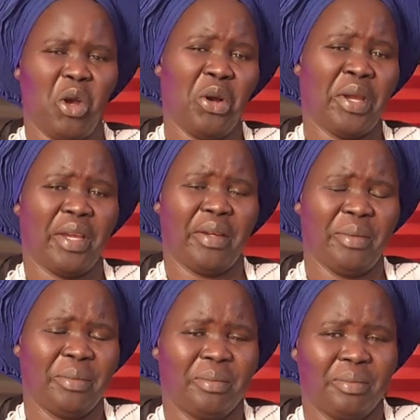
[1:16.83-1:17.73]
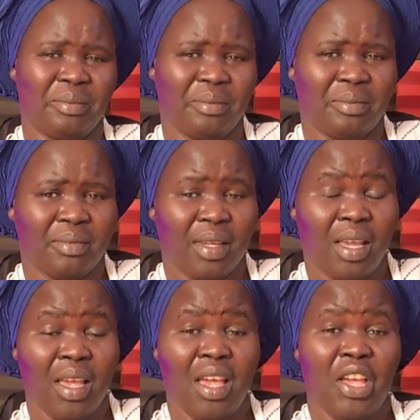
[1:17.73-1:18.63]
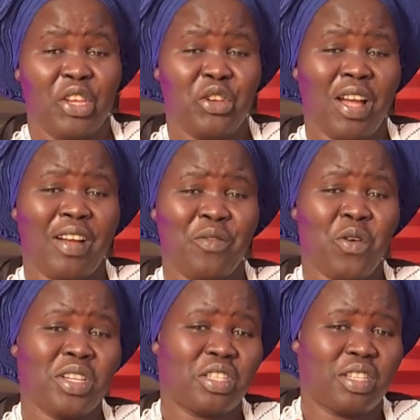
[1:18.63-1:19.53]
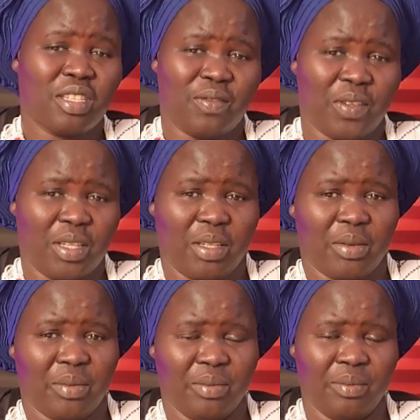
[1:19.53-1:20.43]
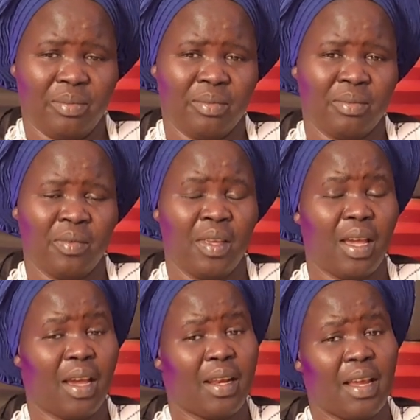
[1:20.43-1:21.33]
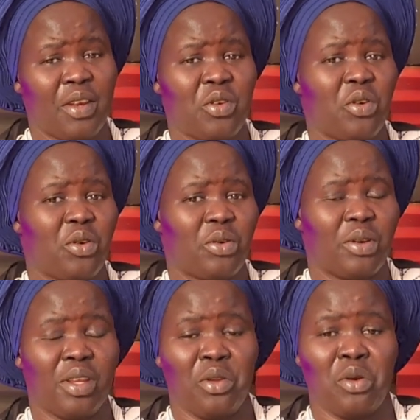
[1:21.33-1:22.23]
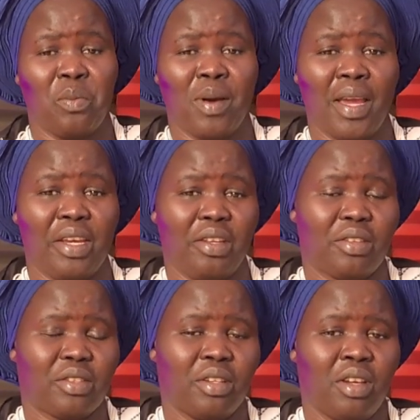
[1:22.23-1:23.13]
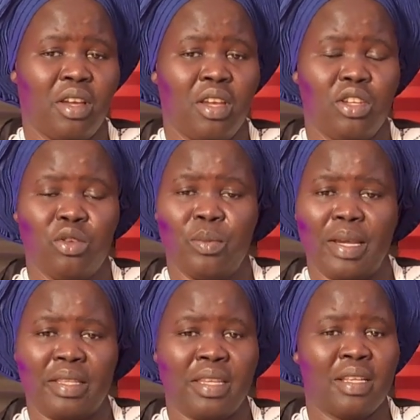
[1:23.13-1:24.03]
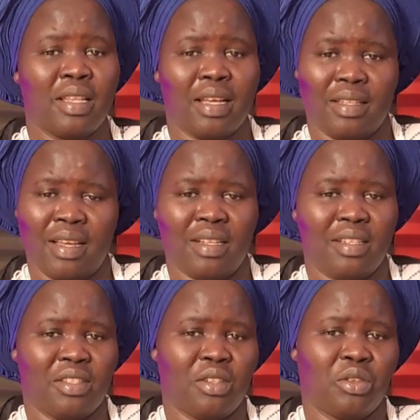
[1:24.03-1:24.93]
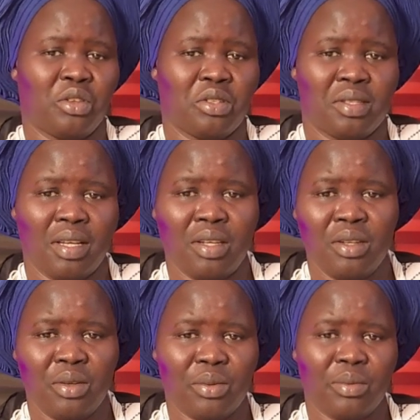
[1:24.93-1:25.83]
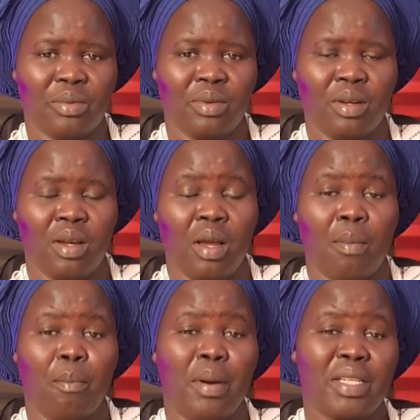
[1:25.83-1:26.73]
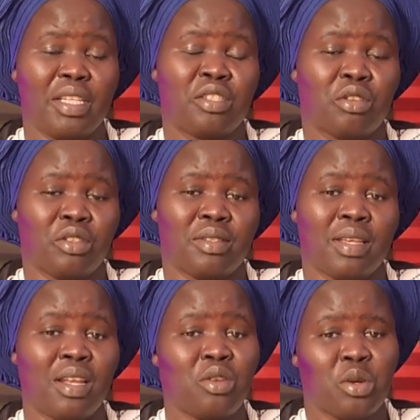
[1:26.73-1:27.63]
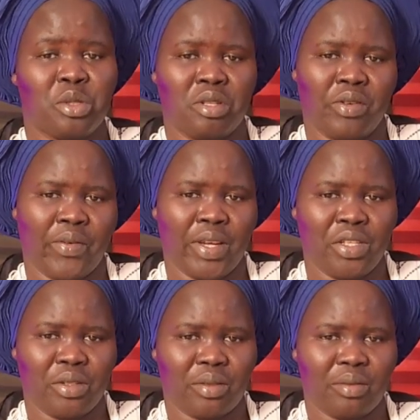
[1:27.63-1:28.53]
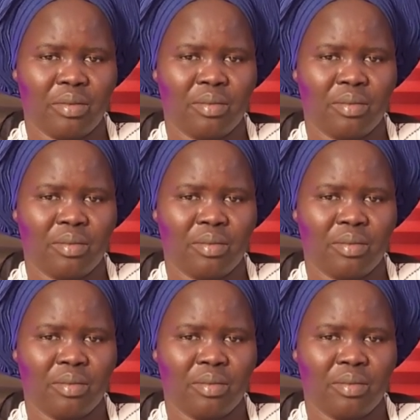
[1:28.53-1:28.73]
Okay, you have watched this video, and I know in your mind you may think that that doesn't concern you, but it concerns your generation.